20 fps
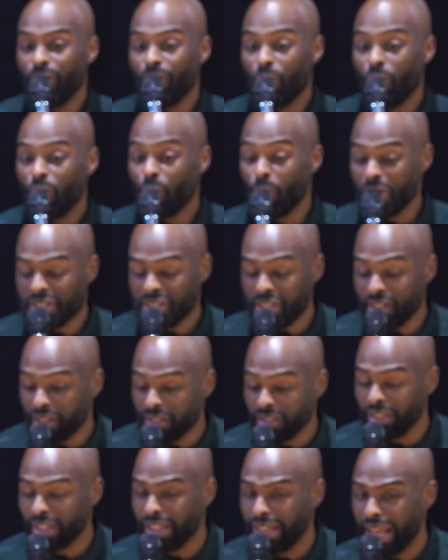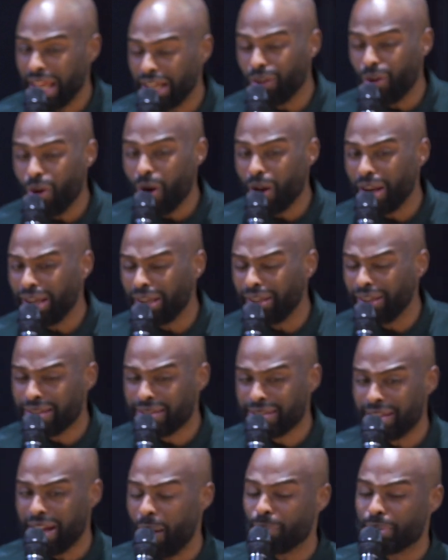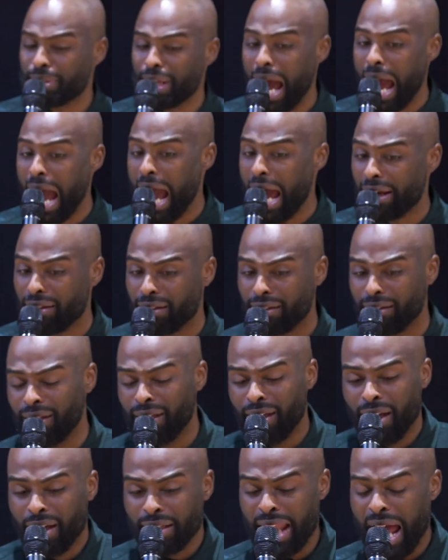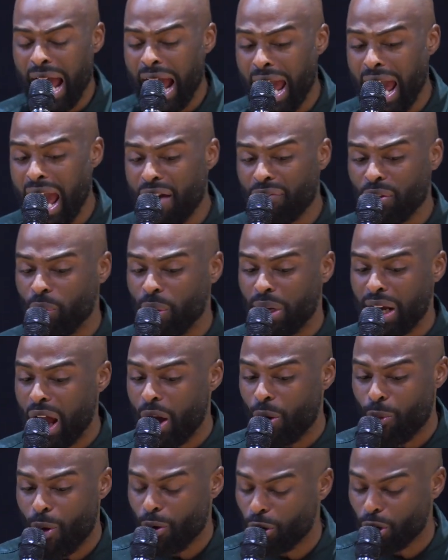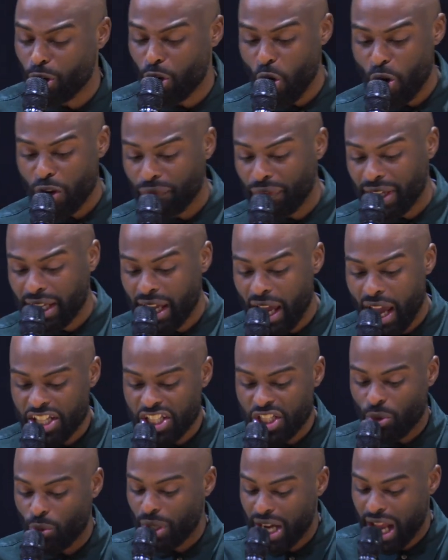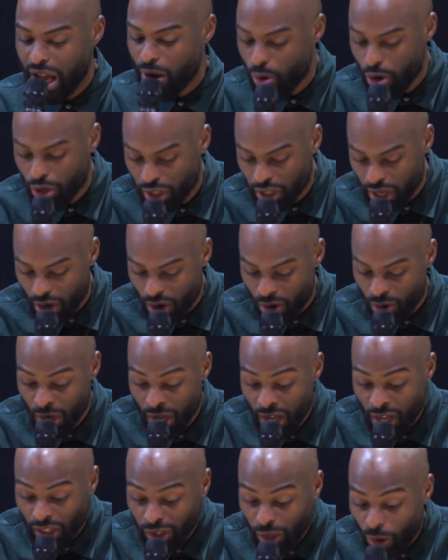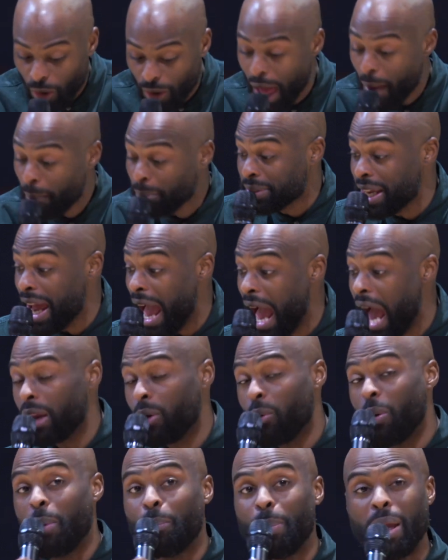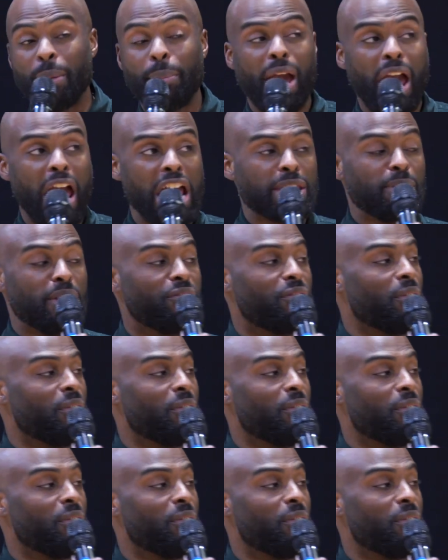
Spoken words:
We still looking like, Lord, listen, I'm tired of not having what I want to go on vacation when I want to go. Lord, I'm tired of when people ask me for